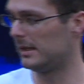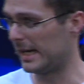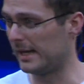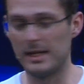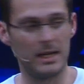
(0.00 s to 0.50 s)

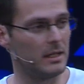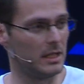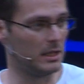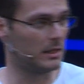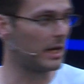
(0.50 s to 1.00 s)
Kenya,
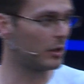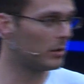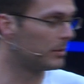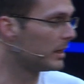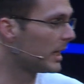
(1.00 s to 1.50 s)
in
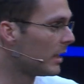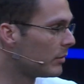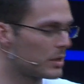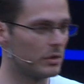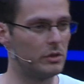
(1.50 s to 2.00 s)
Nairobi, and I
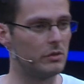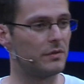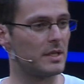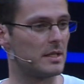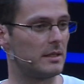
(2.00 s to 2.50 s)
was going to
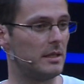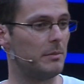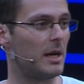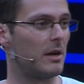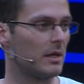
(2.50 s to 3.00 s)
visit
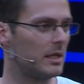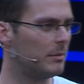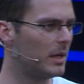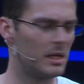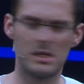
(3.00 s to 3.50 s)
Kibera.
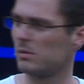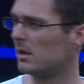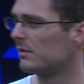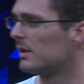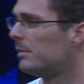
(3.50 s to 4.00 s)
Kibera is
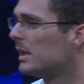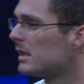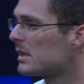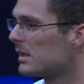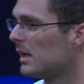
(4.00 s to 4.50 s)
one of the
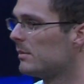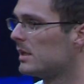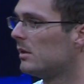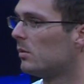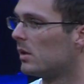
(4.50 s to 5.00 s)
biggest slums
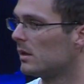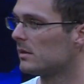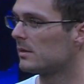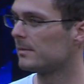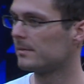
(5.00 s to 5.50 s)
in the
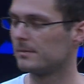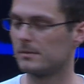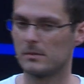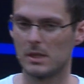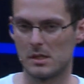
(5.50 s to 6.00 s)
world.
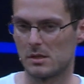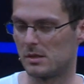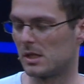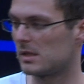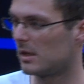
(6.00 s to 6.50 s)
It's
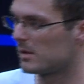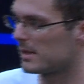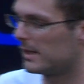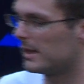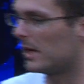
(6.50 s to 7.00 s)
just
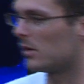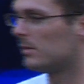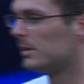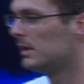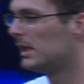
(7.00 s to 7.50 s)
outside
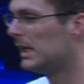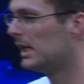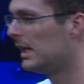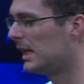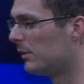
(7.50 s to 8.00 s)
Nairobi.
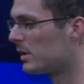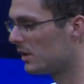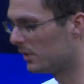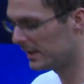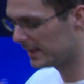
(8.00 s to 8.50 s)
And I was
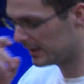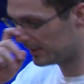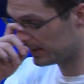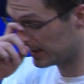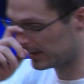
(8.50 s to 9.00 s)
going
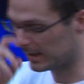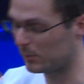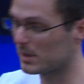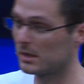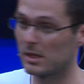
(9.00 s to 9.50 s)
there, and I
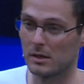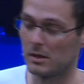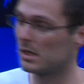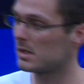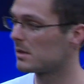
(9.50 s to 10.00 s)
was a little
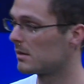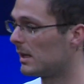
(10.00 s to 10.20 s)
lost.